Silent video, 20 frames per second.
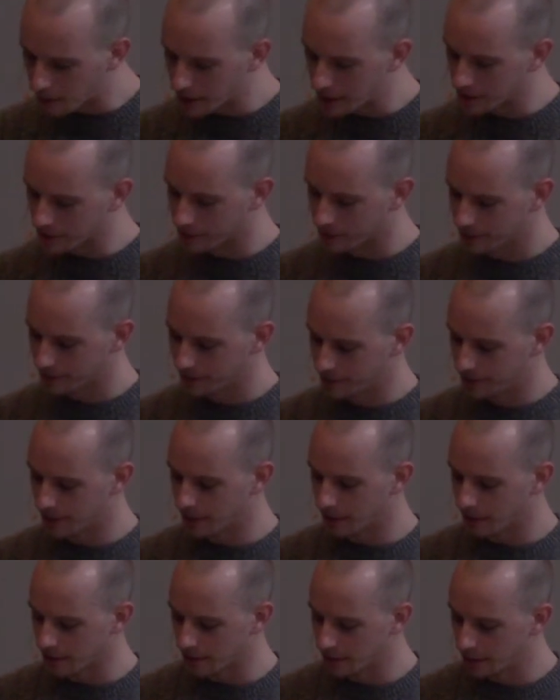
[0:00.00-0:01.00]
us
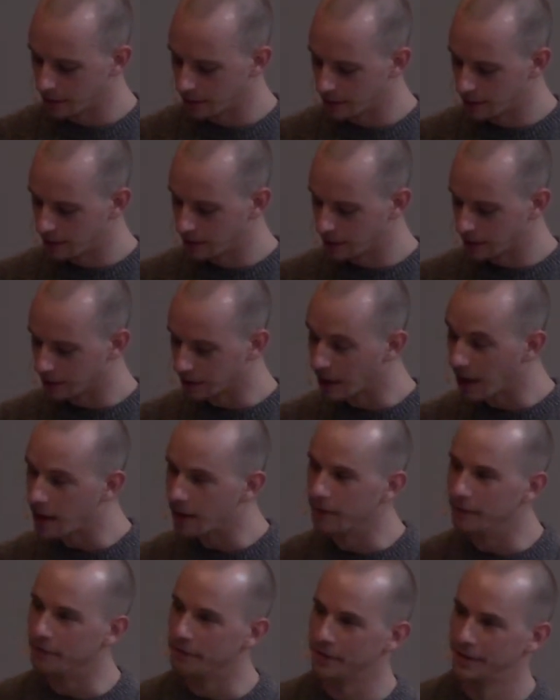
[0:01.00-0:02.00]
to
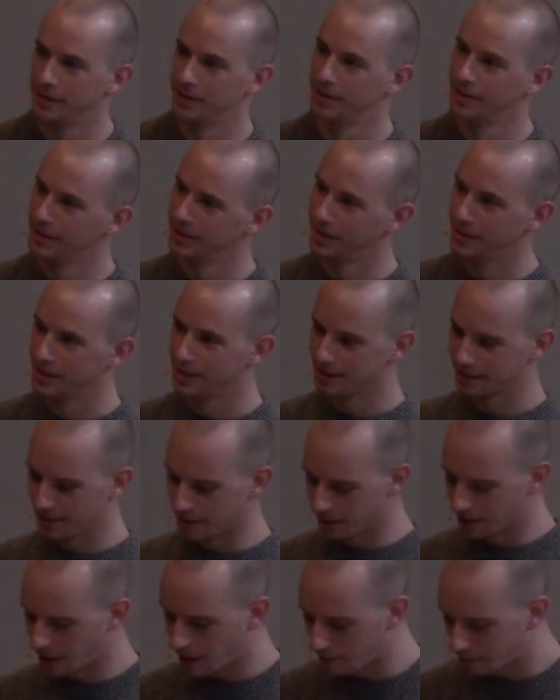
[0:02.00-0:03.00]
love to
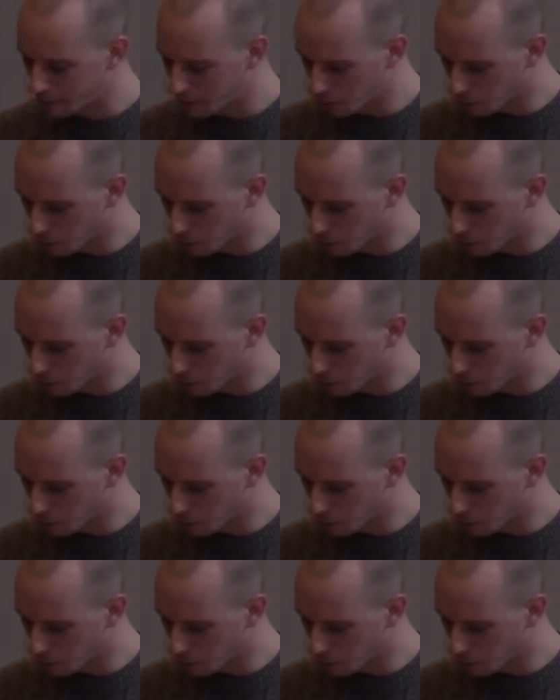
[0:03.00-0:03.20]
love the